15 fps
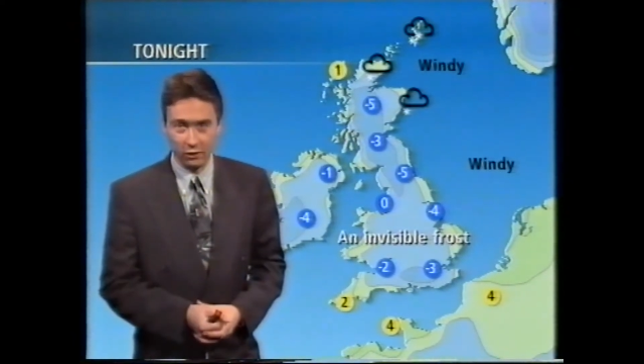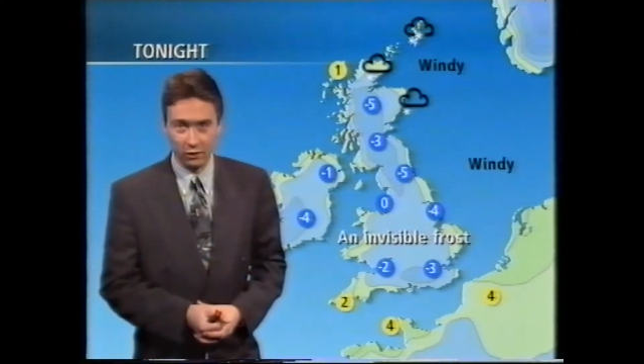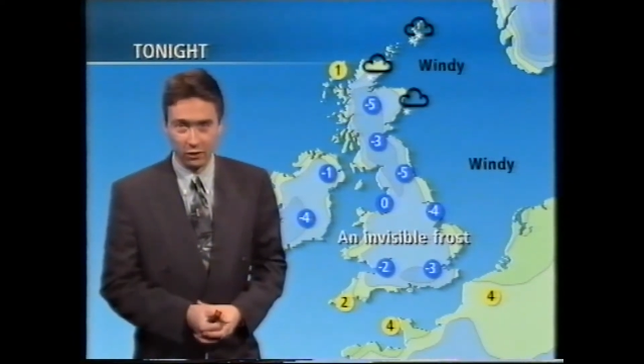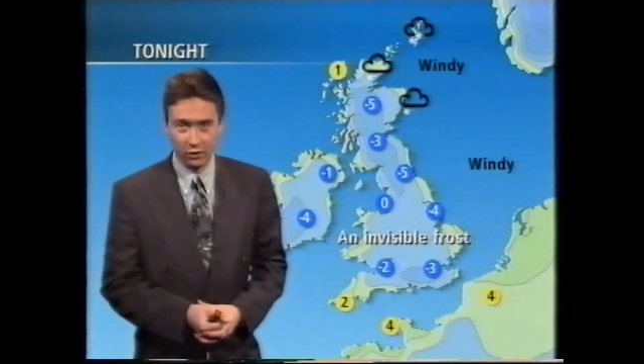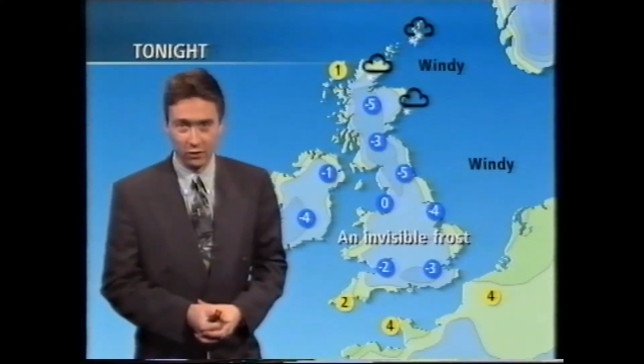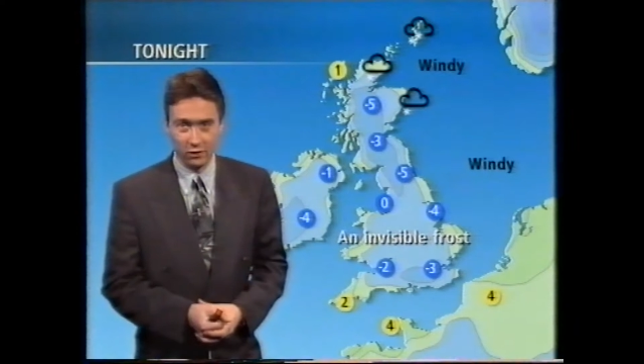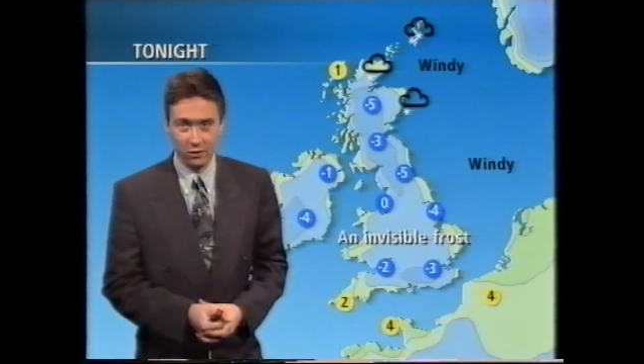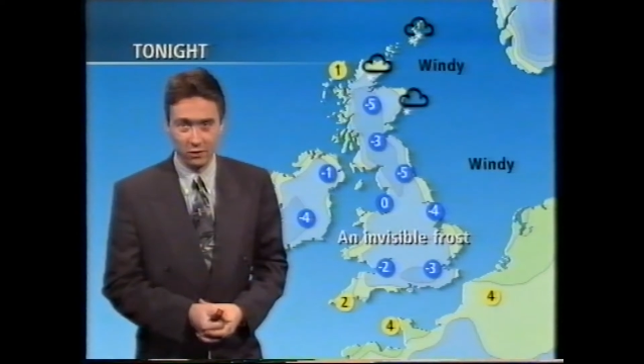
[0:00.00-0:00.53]

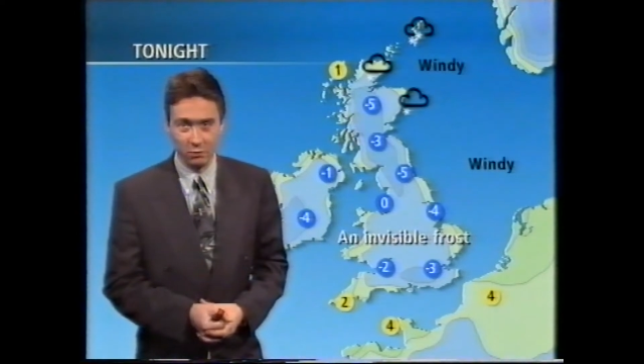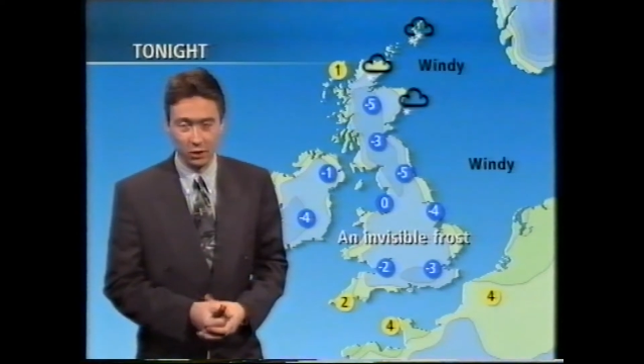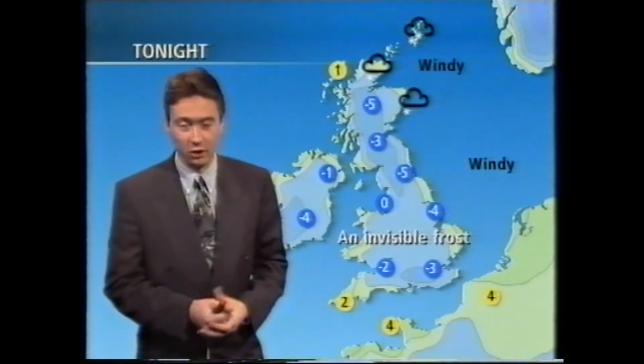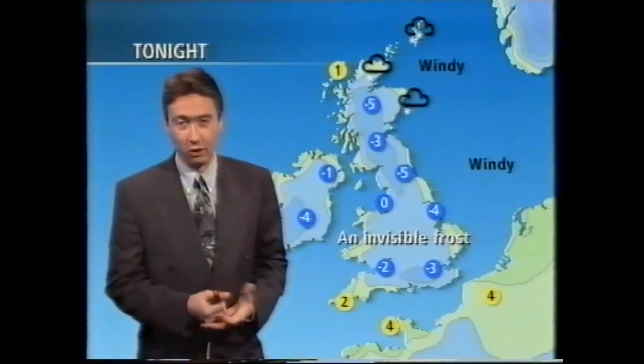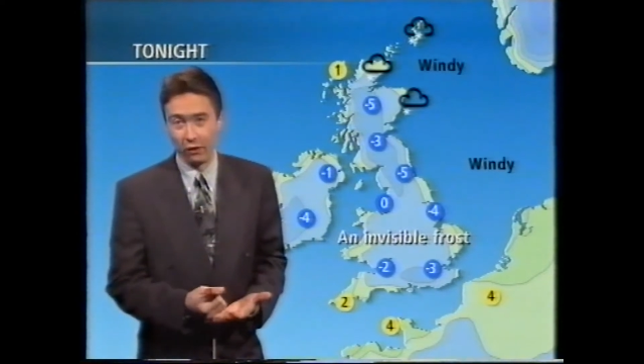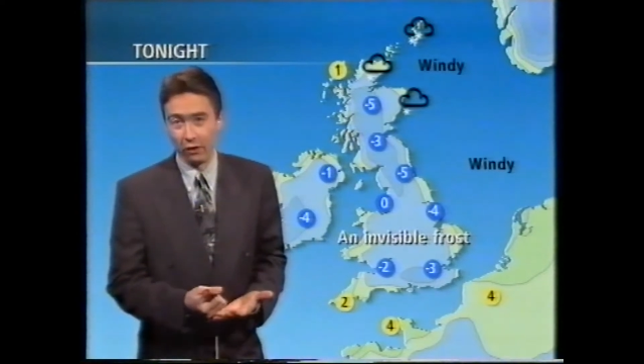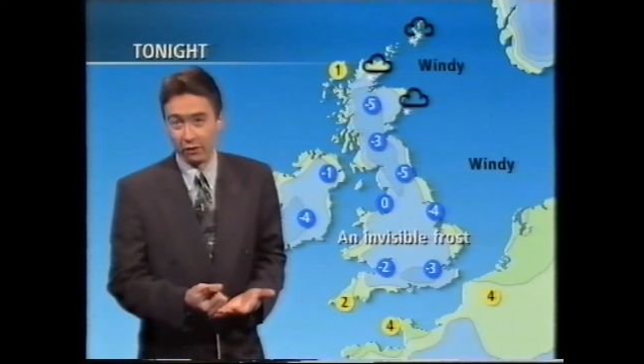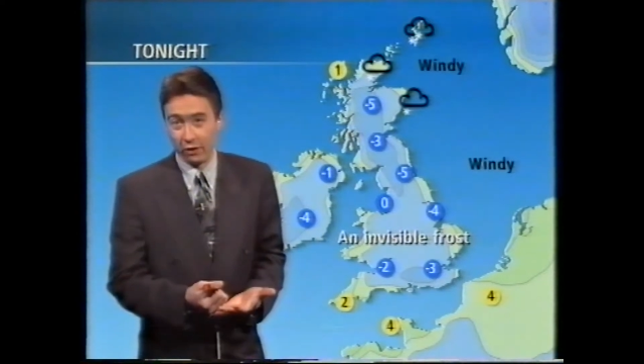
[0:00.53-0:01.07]
frosts, but
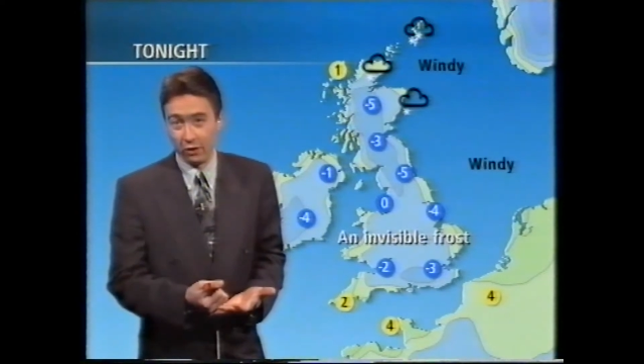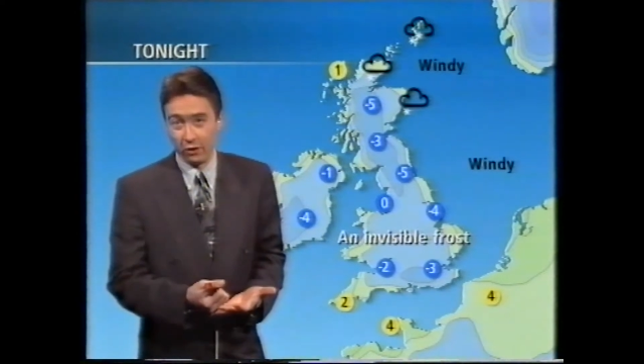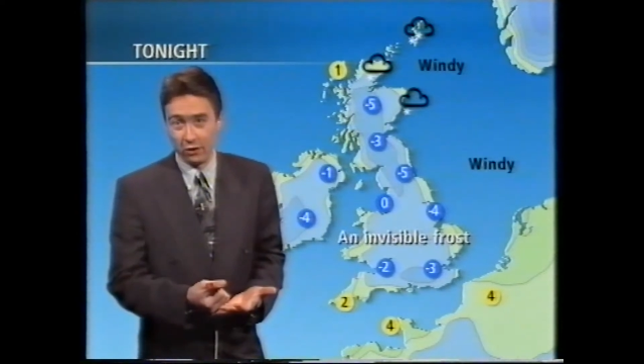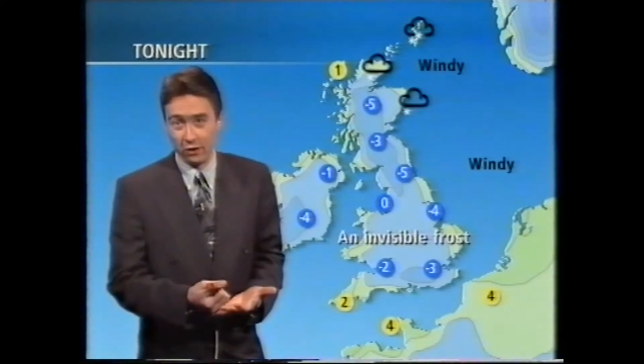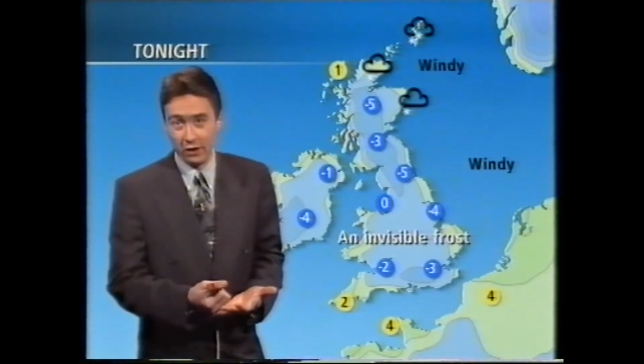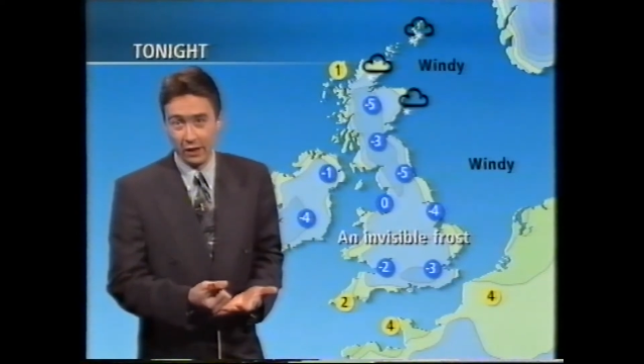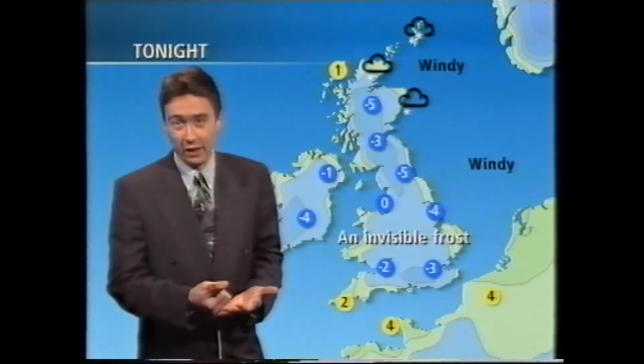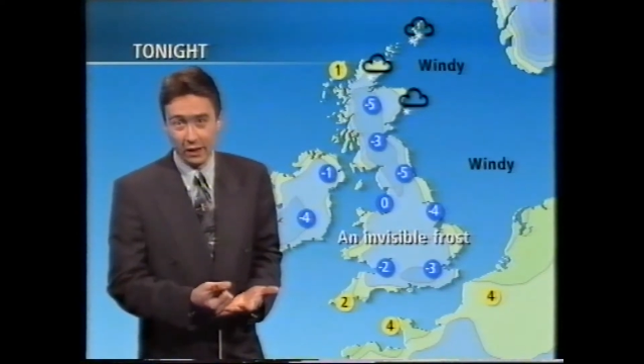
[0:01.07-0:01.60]
not the first
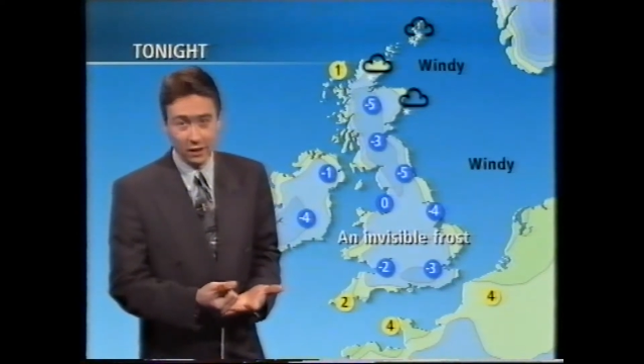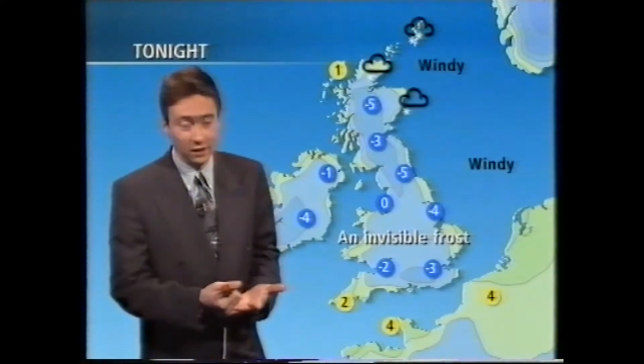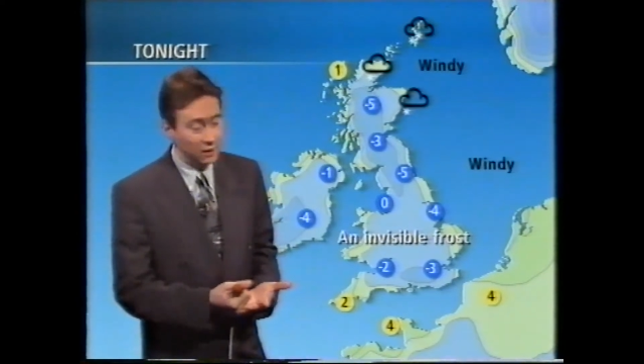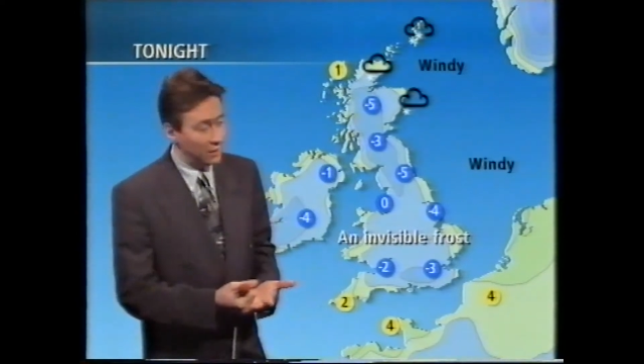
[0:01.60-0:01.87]
of the year.